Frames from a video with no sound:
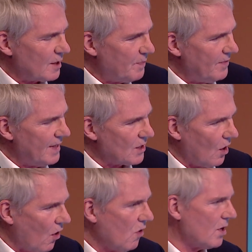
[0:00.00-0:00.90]
been this
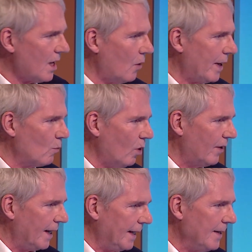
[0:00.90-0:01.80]
ongoing
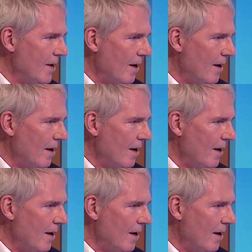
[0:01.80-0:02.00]
worry